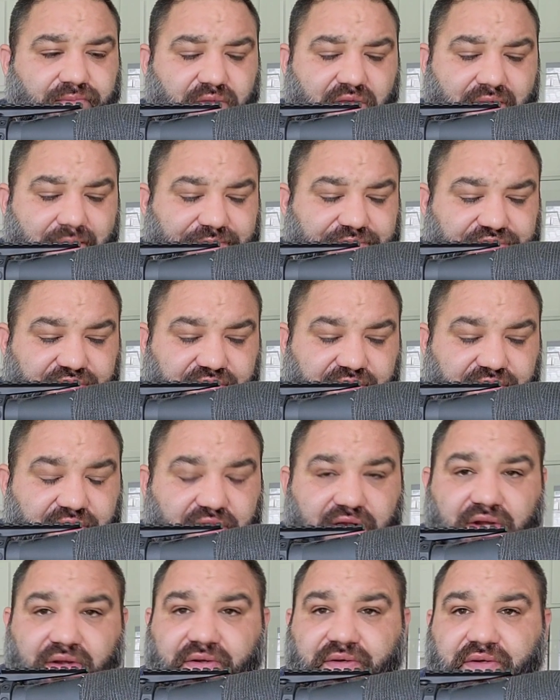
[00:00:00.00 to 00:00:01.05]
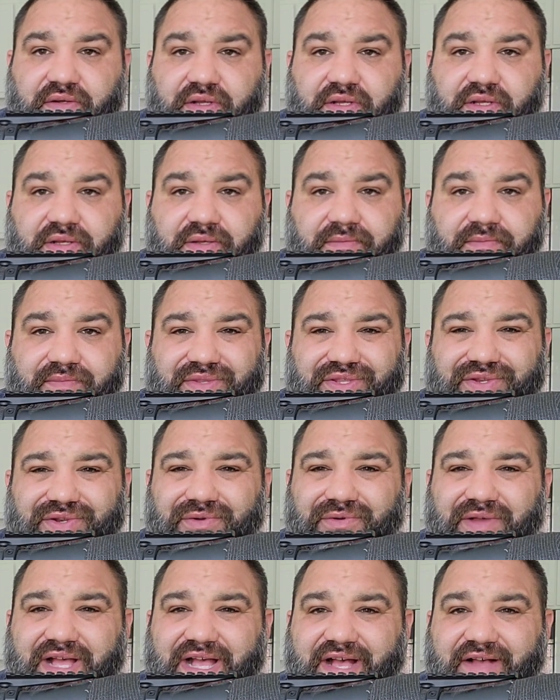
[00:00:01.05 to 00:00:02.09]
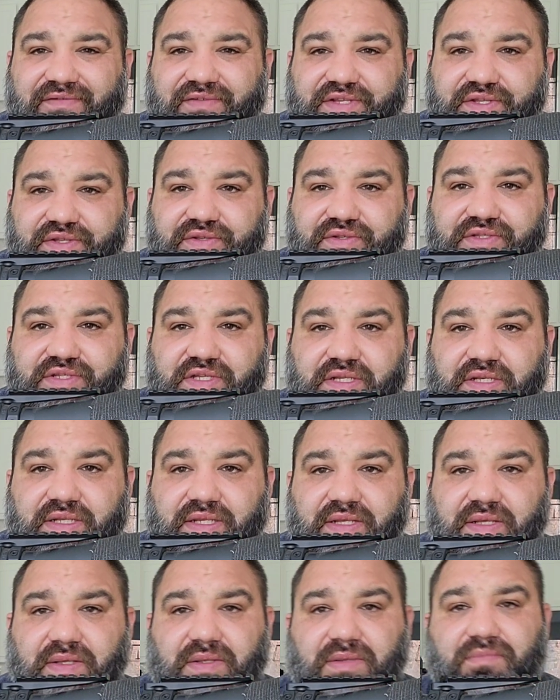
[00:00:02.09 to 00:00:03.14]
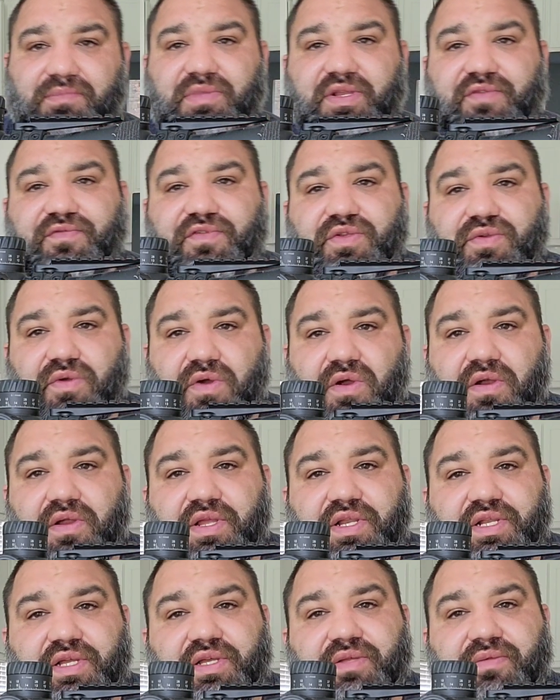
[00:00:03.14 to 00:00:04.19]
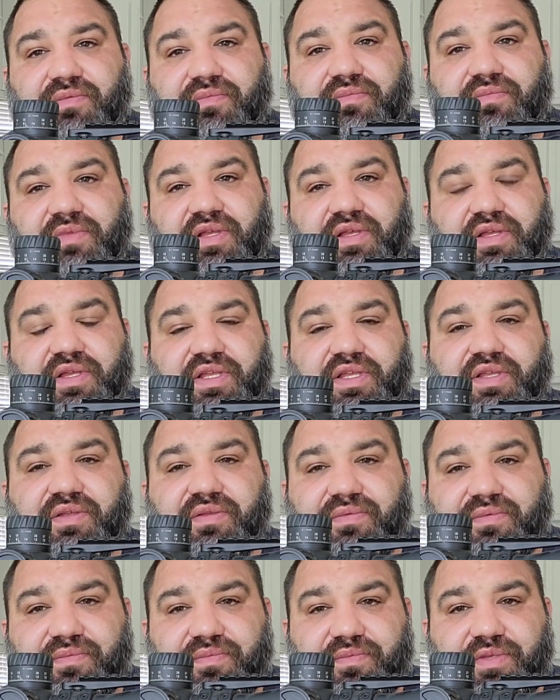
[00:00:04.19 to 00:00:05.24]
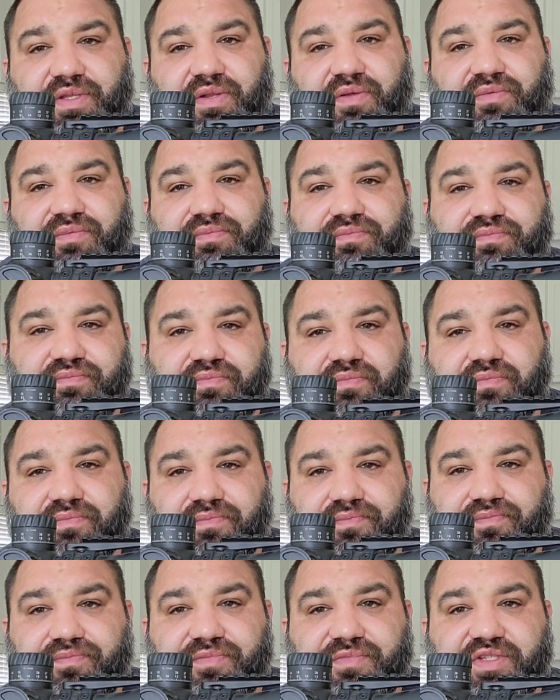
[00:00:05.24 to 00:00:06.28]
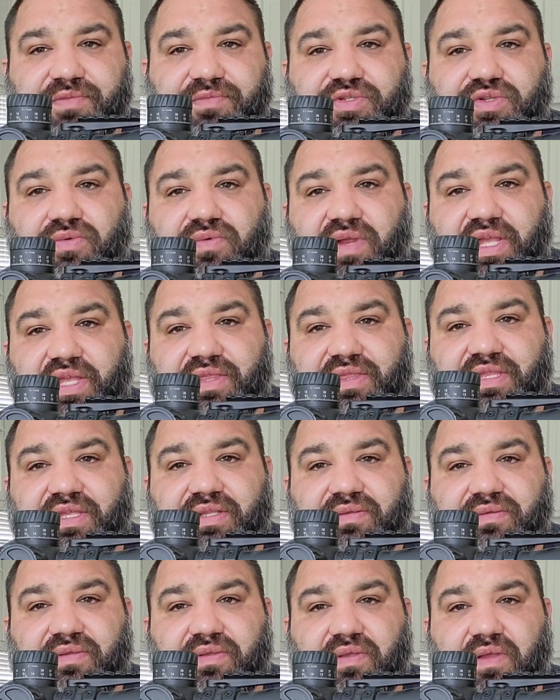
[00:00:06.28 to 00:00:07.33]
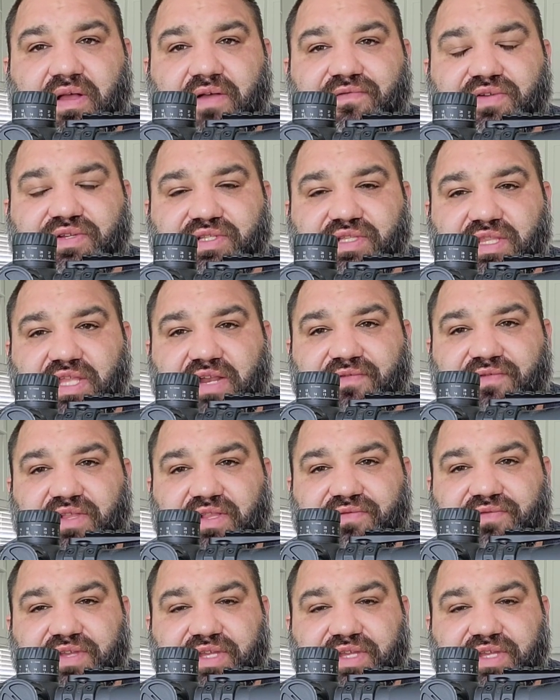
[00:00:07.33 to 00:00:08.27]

option in there. You don't have to use it, but if you are in a hit, some terrain that offers a lot of